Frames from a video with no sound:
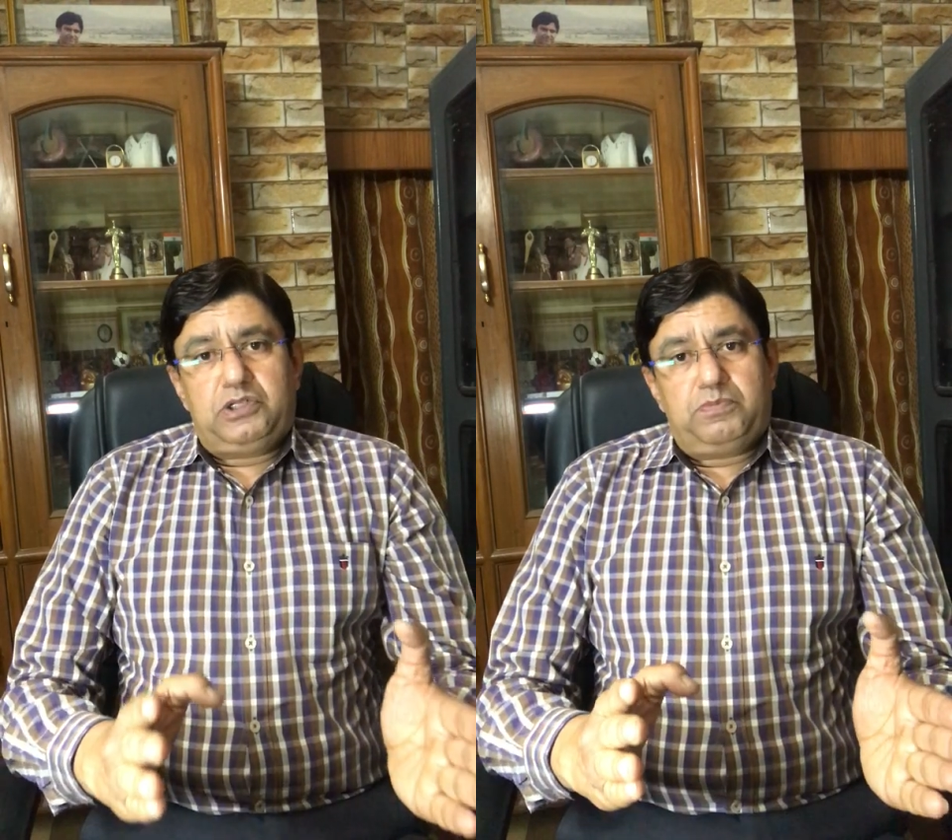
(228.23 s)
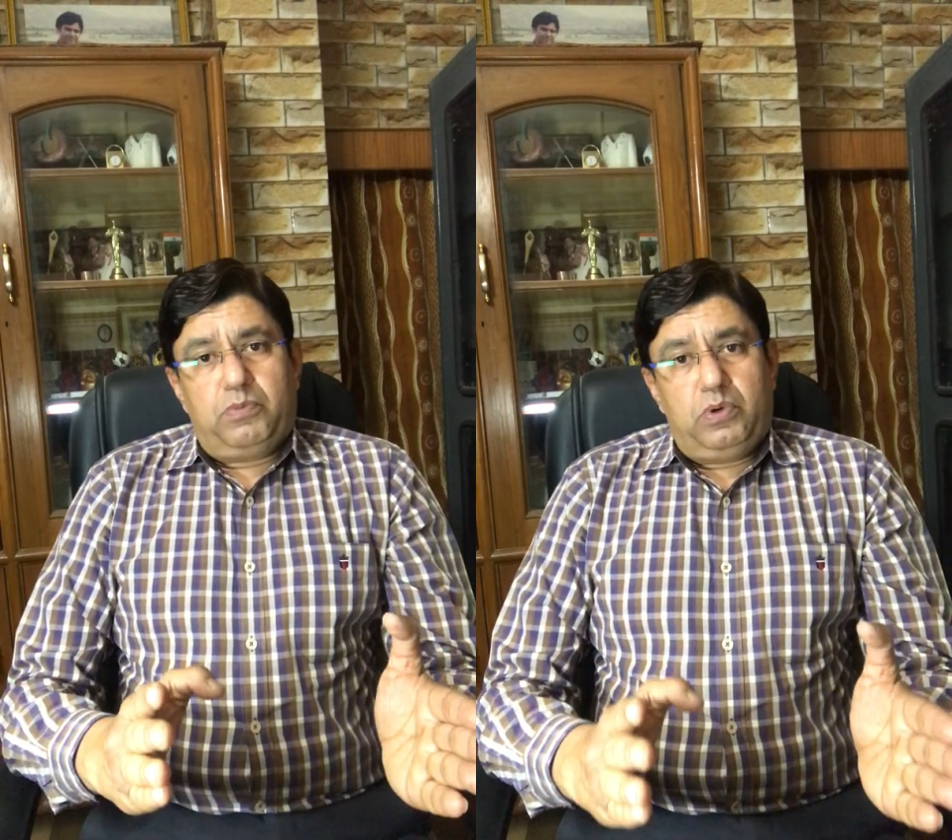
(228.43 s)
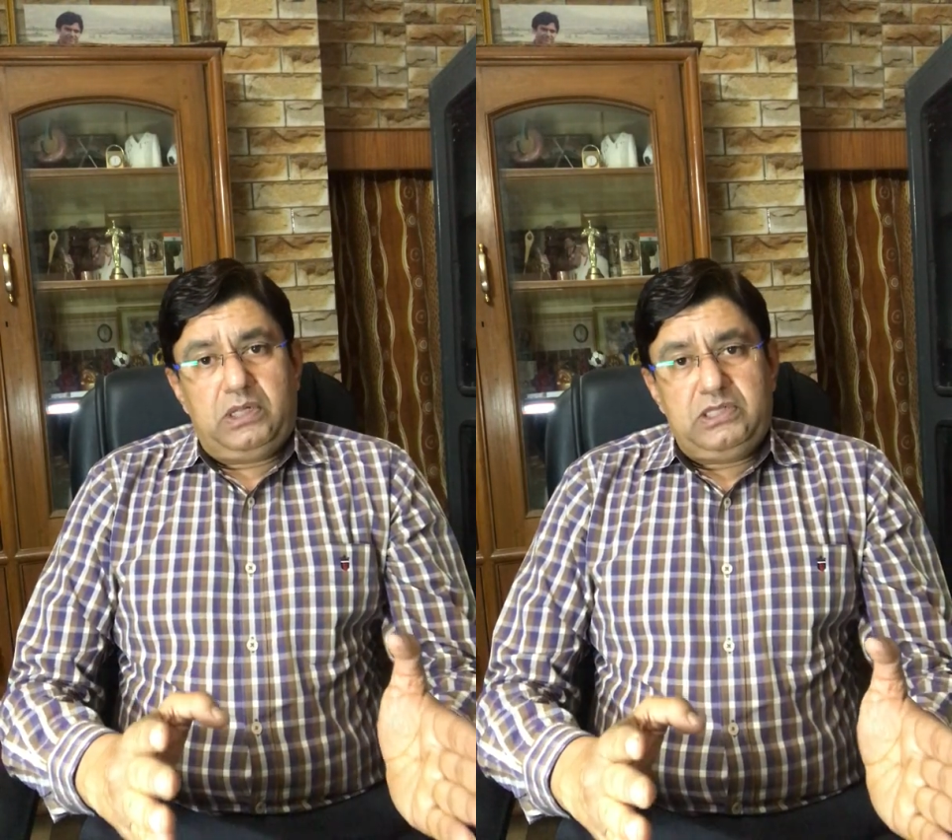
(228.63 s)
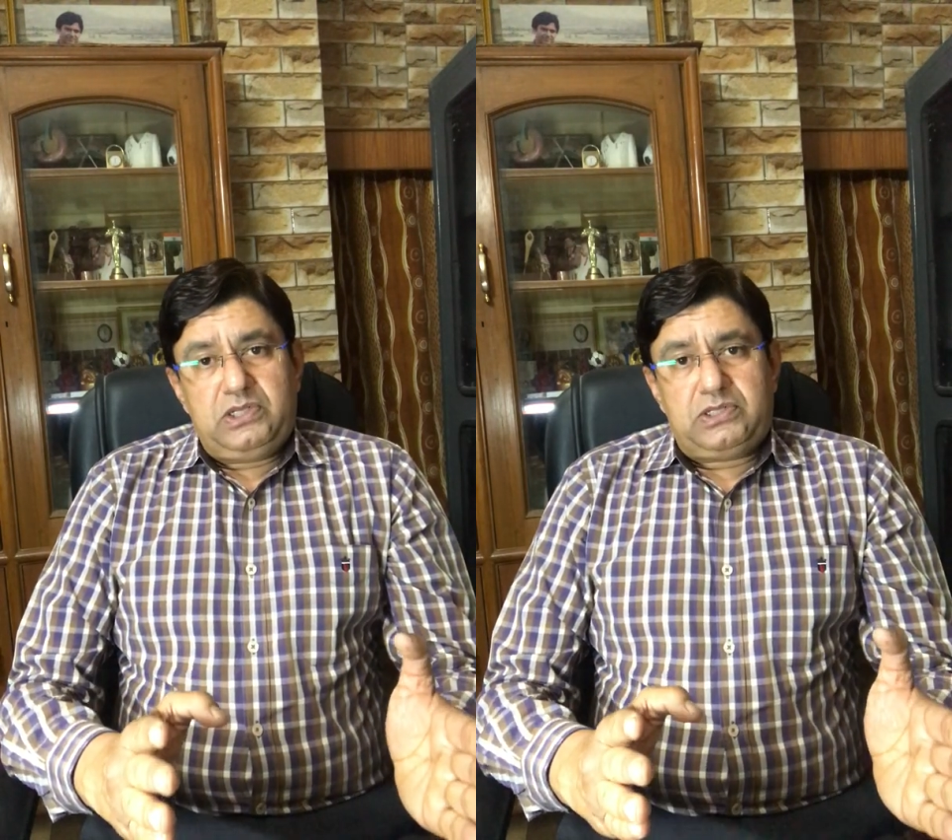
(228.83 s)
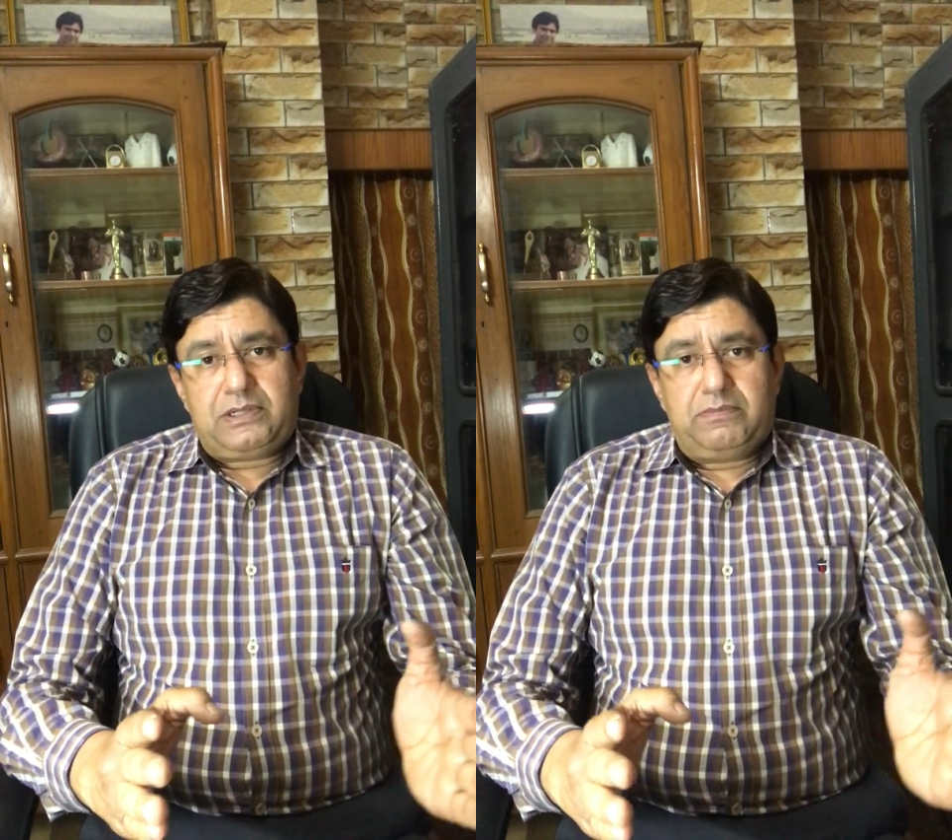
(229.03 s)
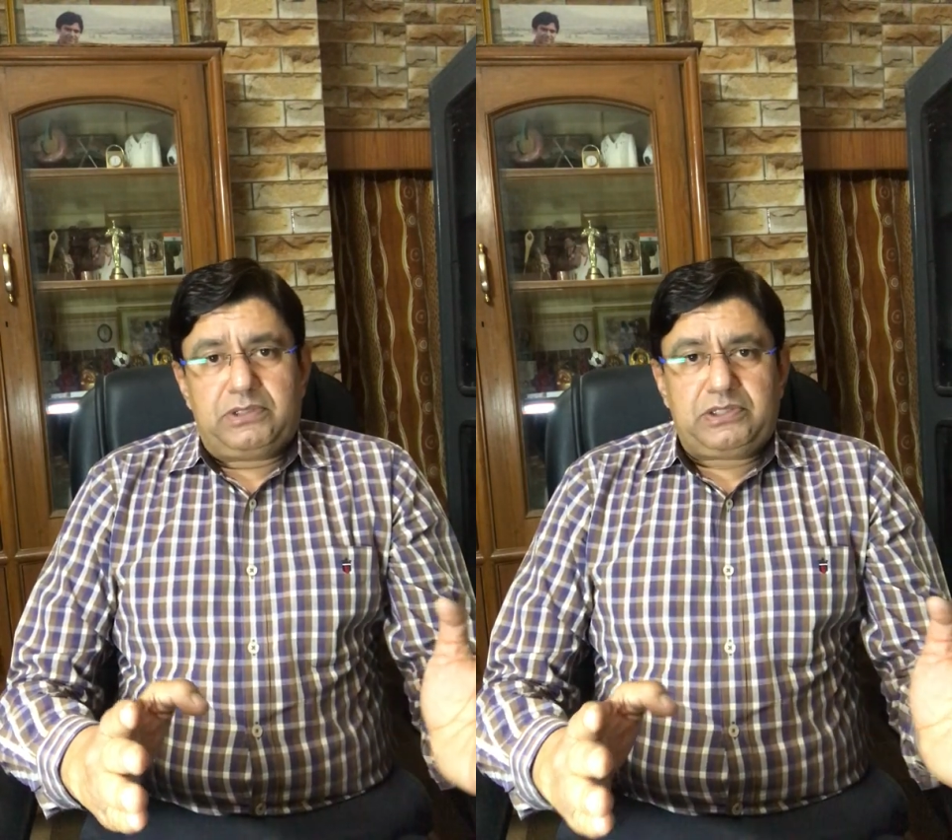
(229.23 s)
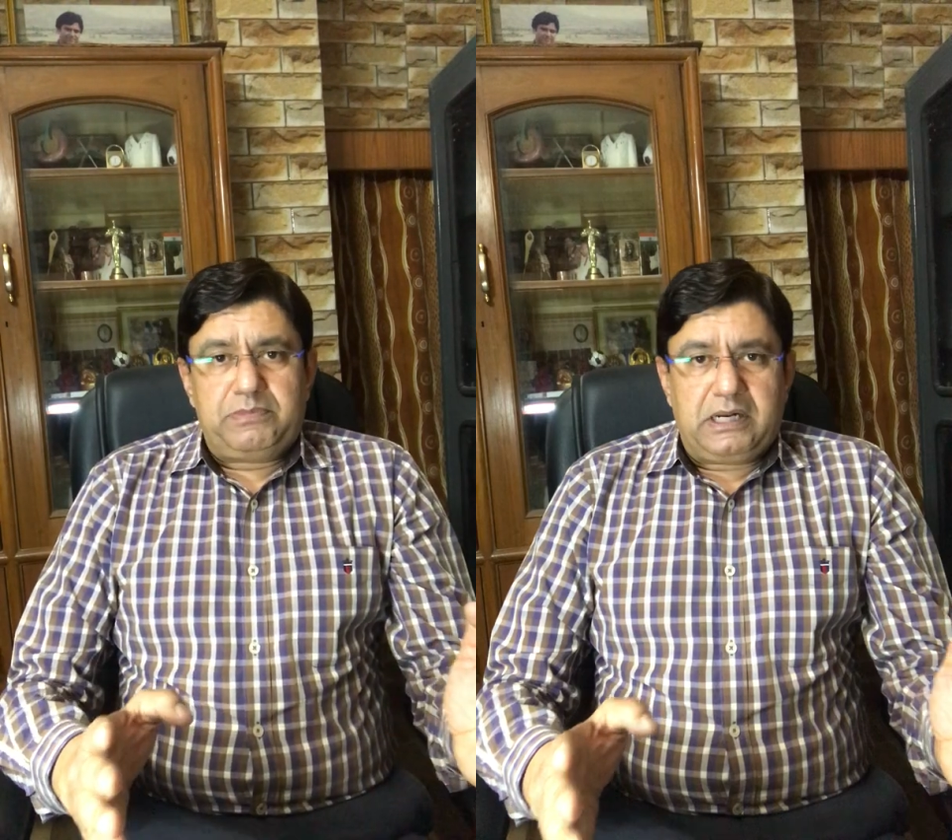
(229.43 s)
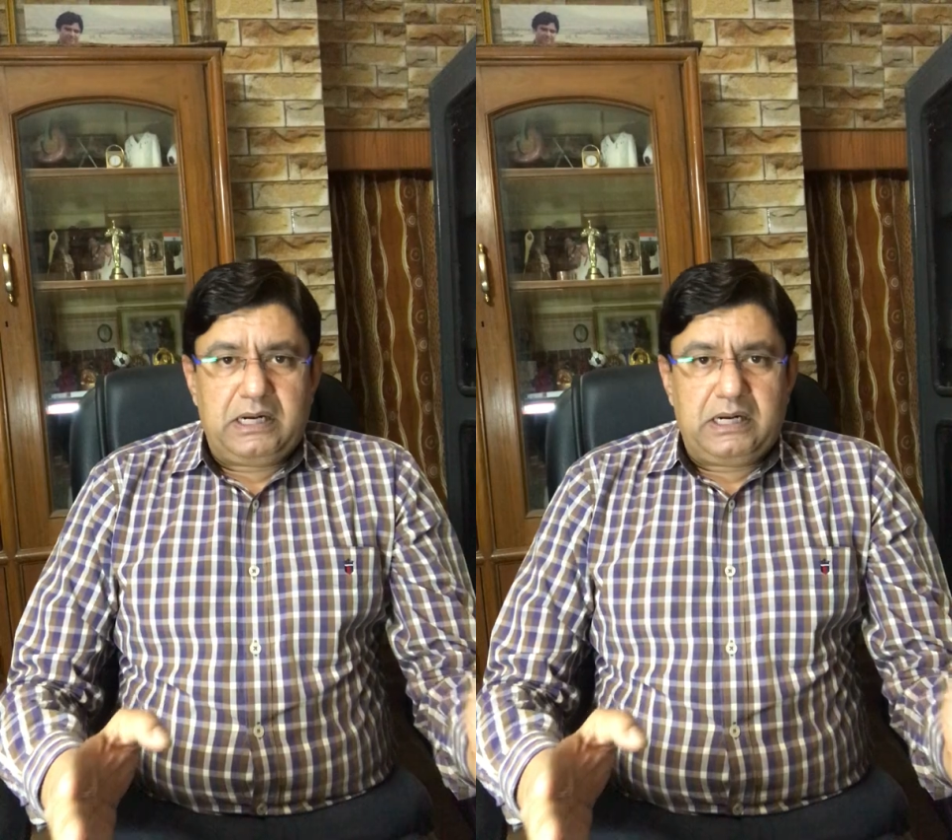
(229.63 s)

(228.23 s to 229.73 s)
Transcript: this portal system must be